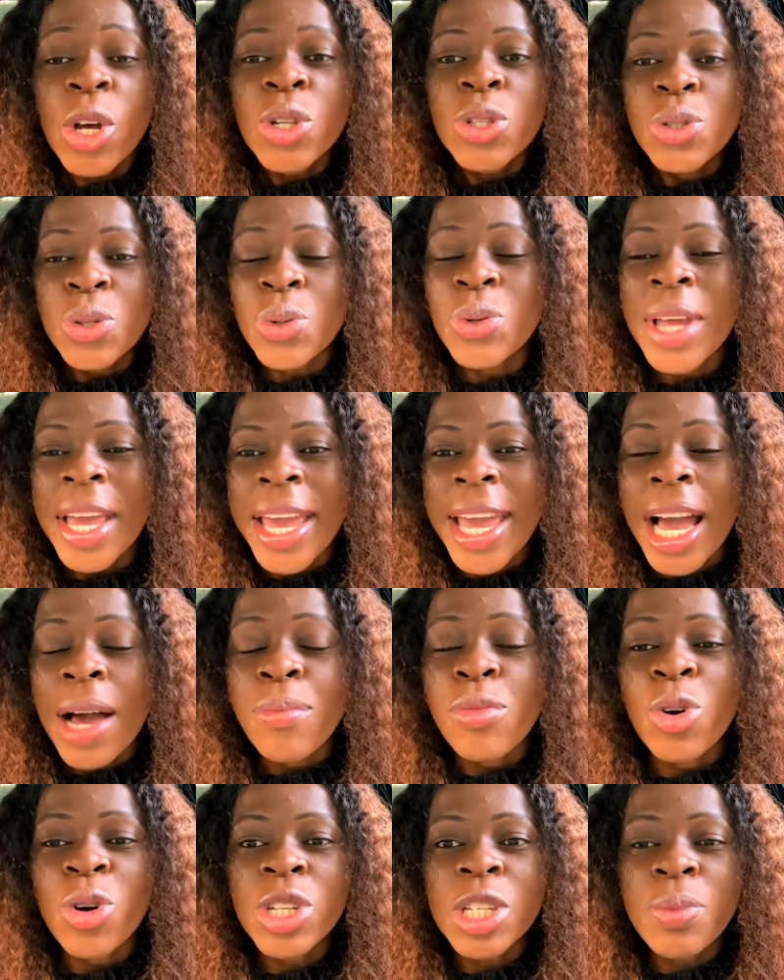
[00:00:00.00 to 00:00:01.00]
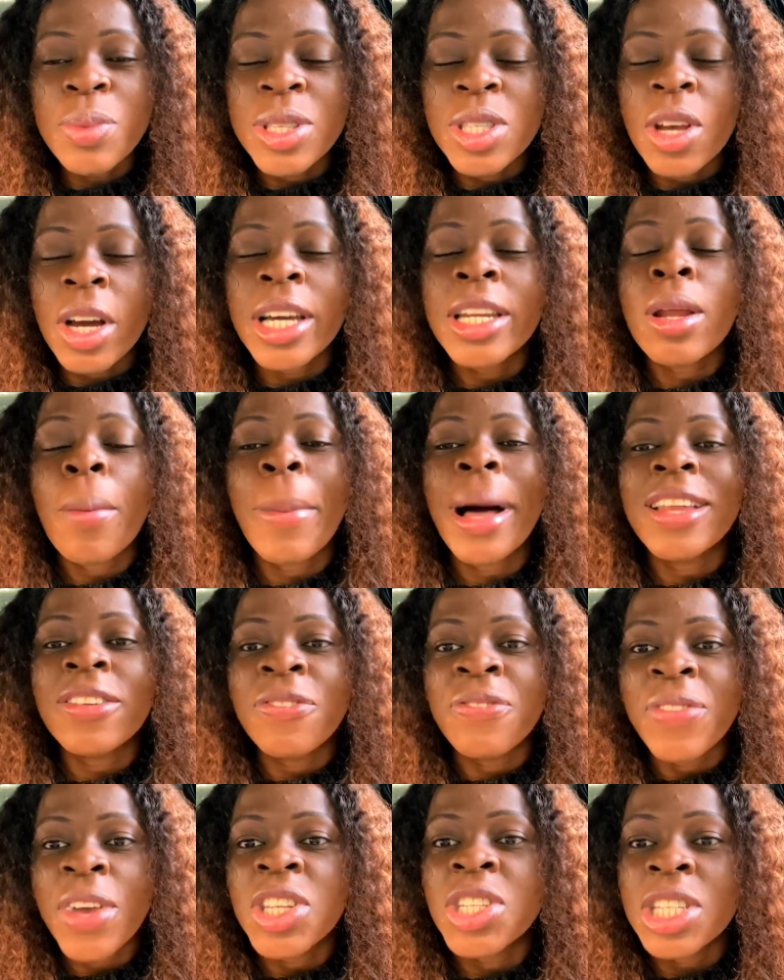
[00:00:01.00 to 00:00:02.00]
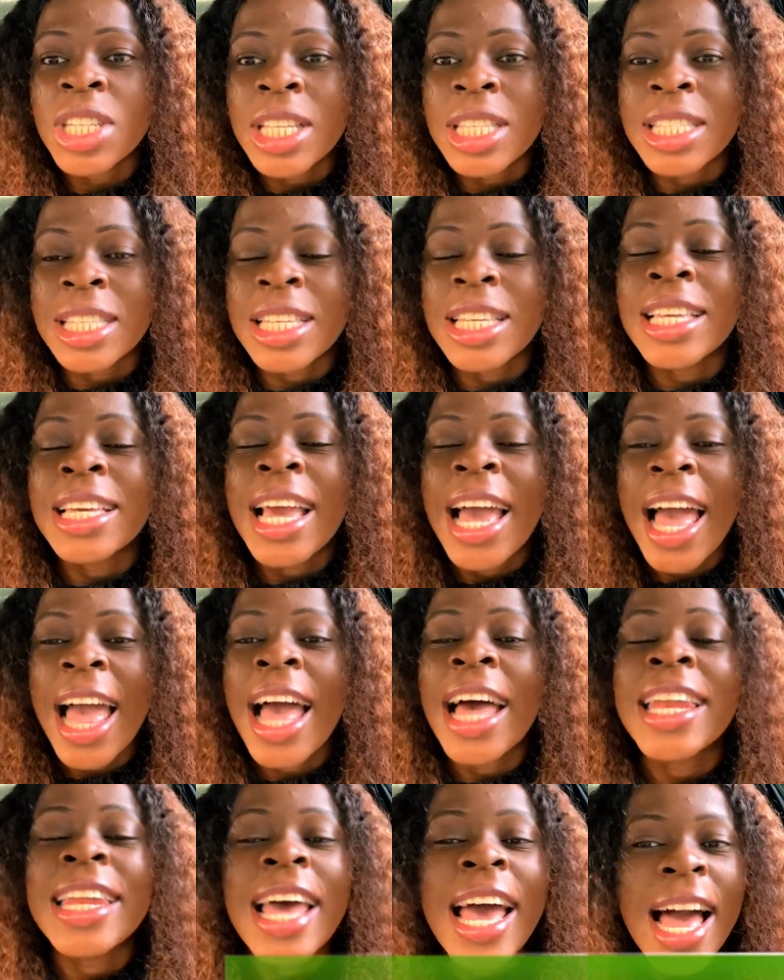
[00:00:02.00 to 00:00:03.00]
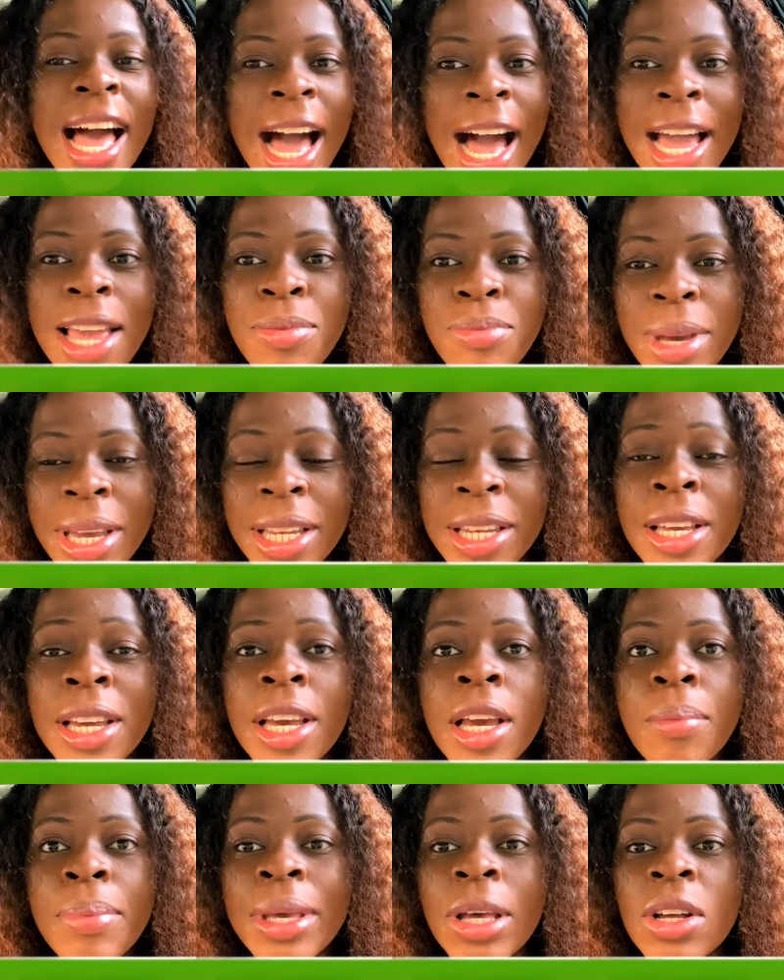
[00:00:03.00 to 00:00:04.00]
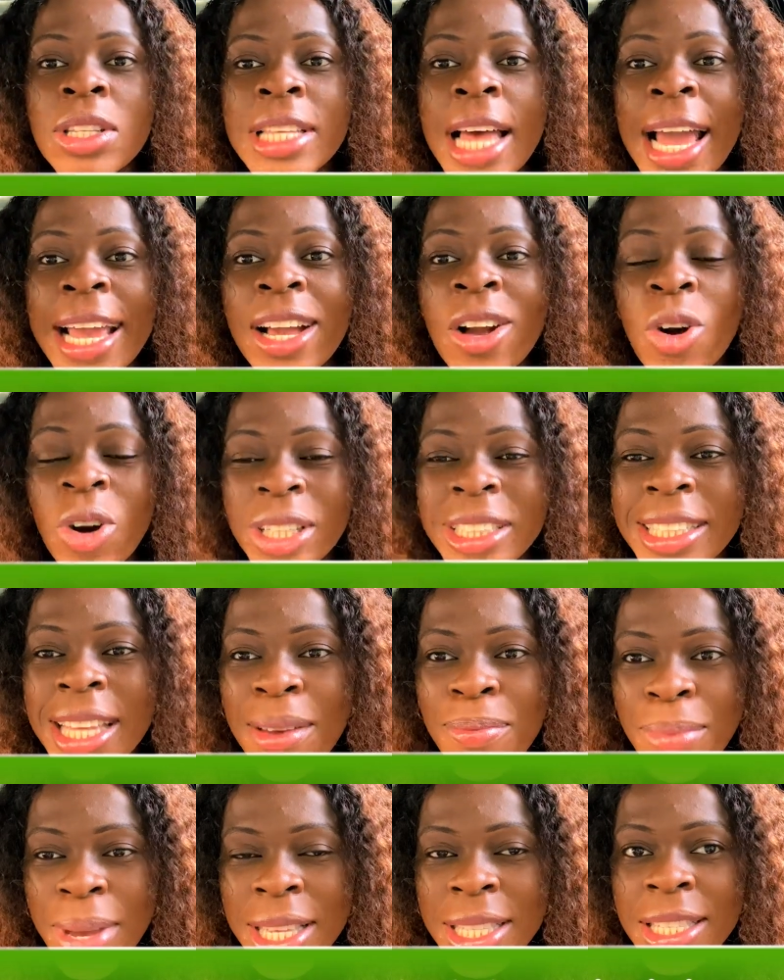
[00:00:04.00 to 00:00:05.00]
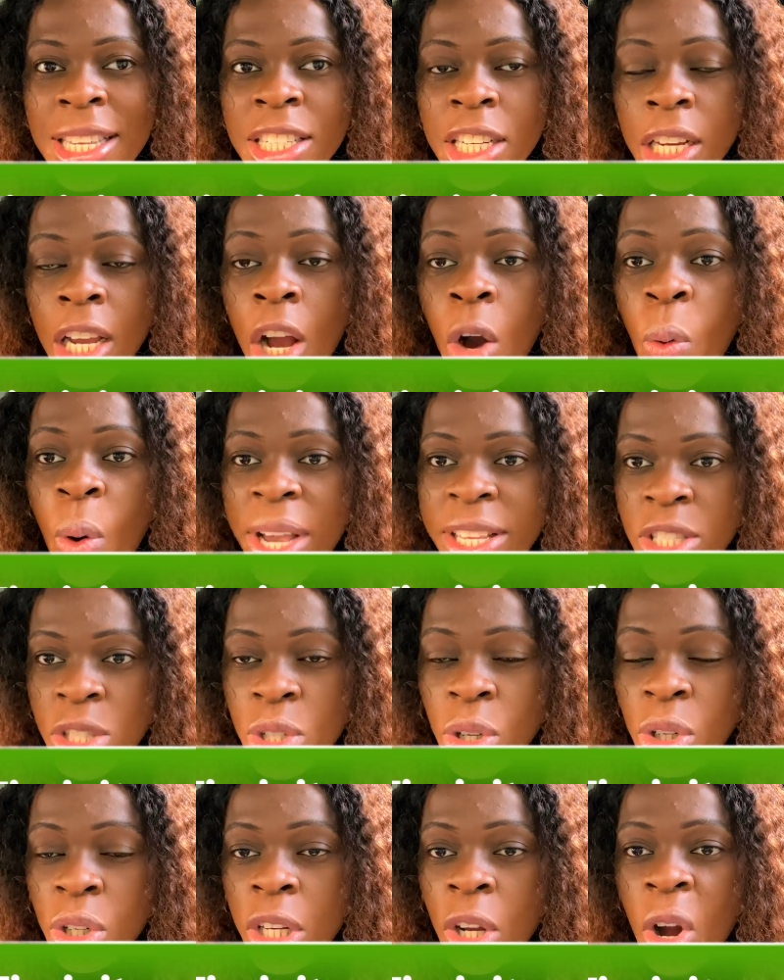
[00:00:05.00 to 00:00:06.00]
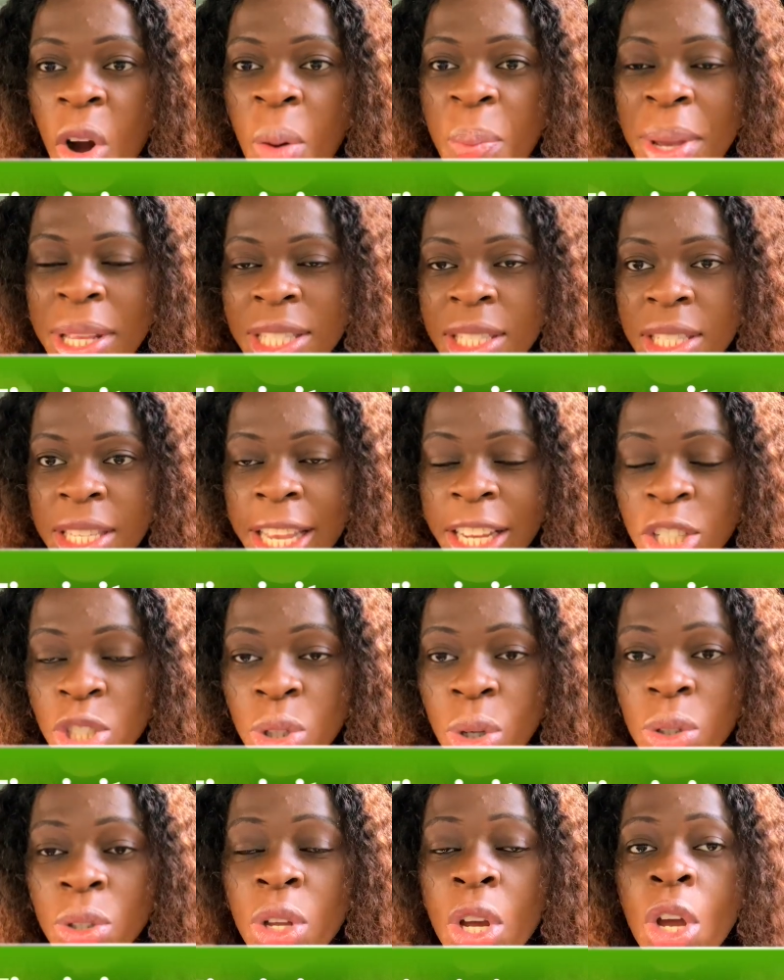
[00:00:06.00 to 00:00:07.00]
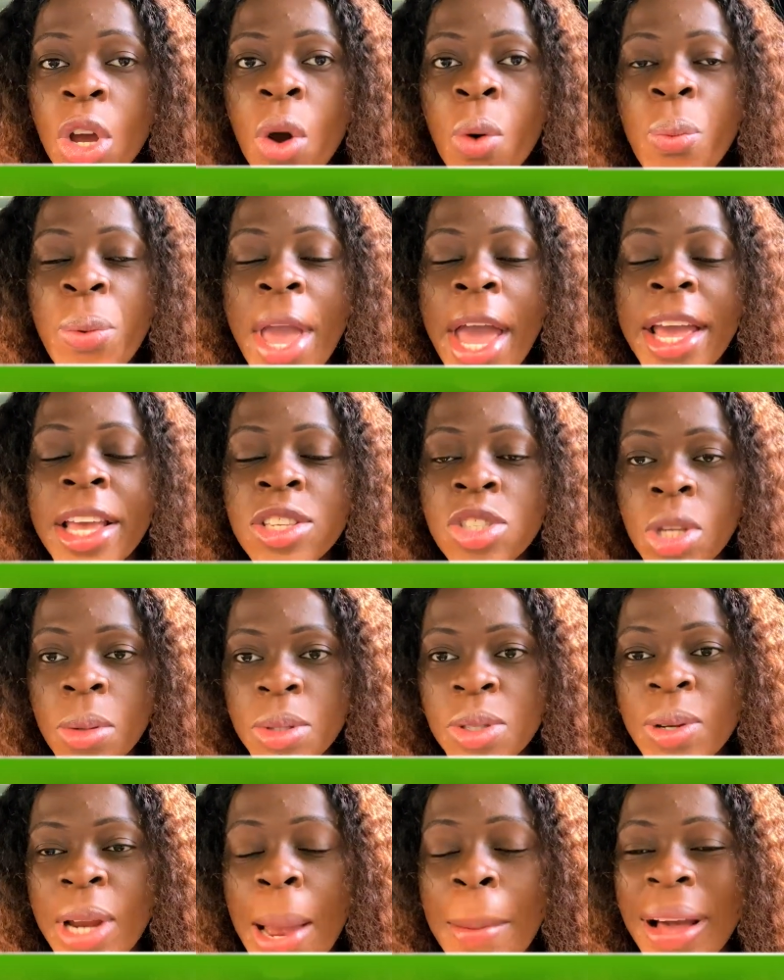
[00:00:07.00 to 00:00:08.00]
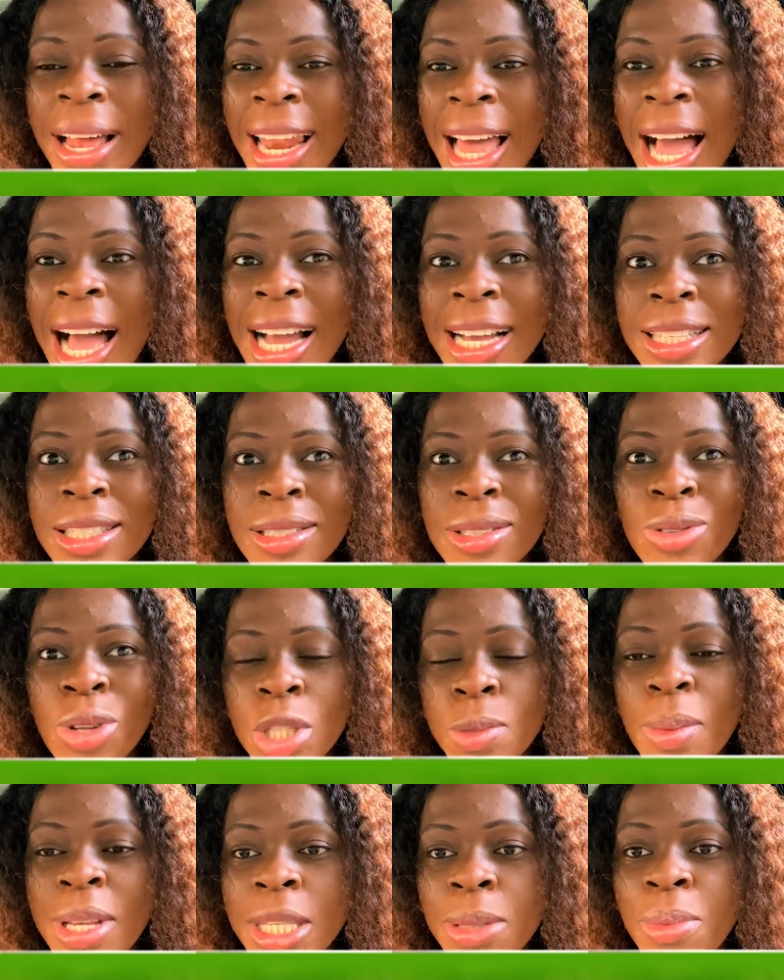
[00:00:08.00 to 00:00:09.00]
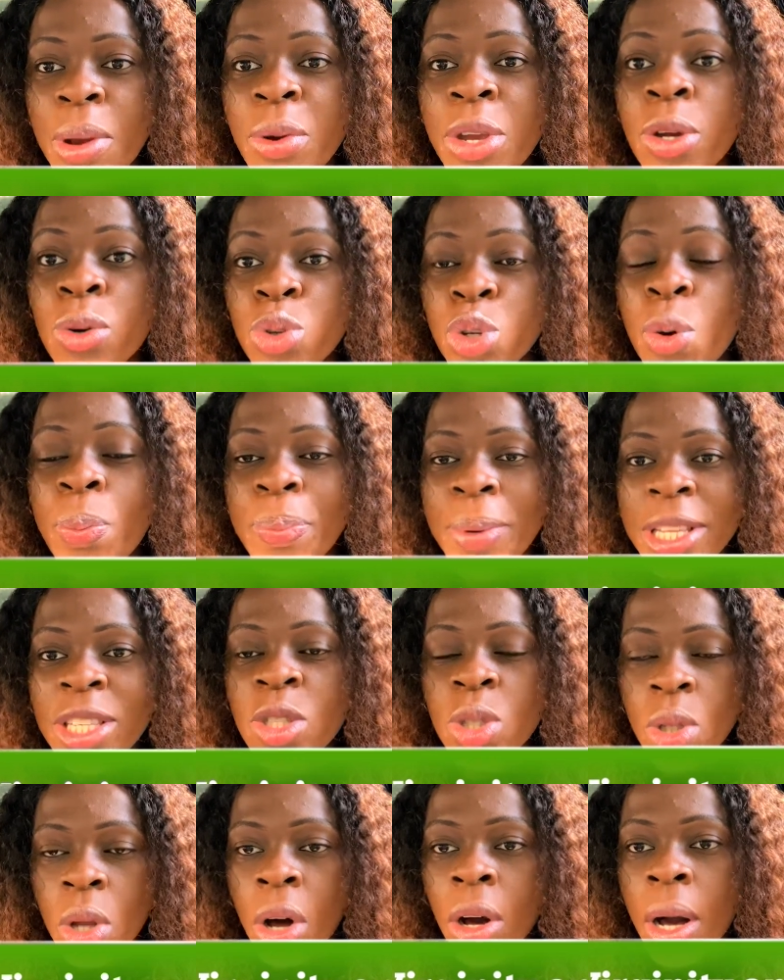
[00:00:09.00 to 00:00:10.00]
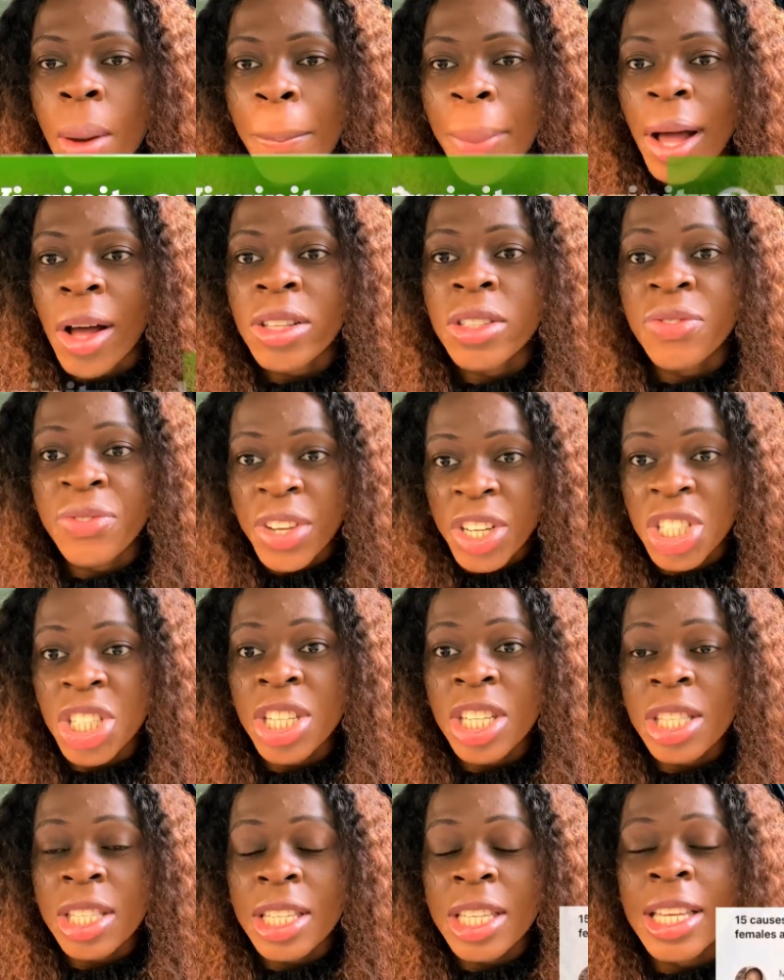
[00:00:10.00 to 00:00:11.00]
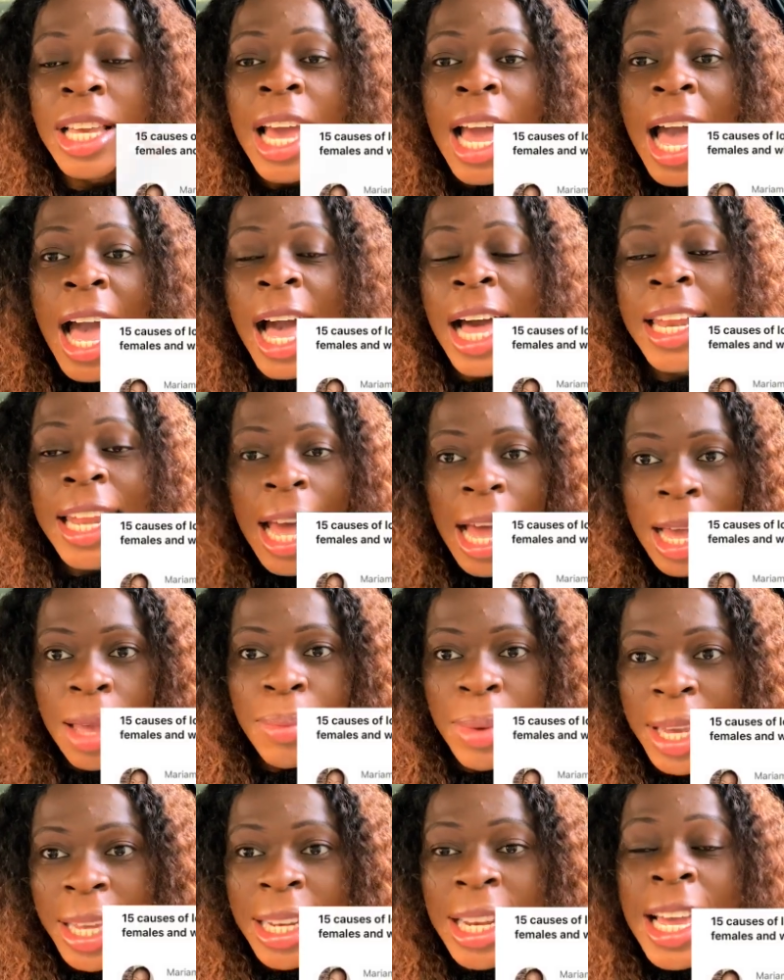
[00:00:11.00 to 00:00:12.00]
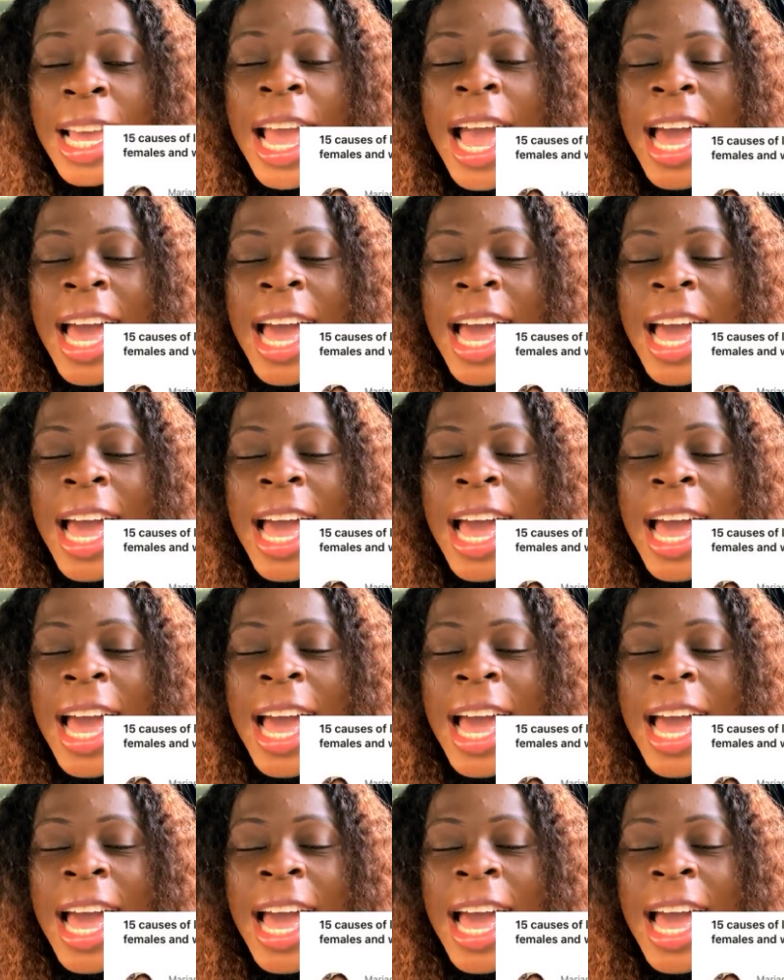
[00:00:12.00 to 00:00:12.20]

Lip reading: Today I'm going to be talking about virginity and hymen because I got a message, a question on the comment section where a subscriber asked, Nurse Mercy Mary, could you please talk about virginity and hymen?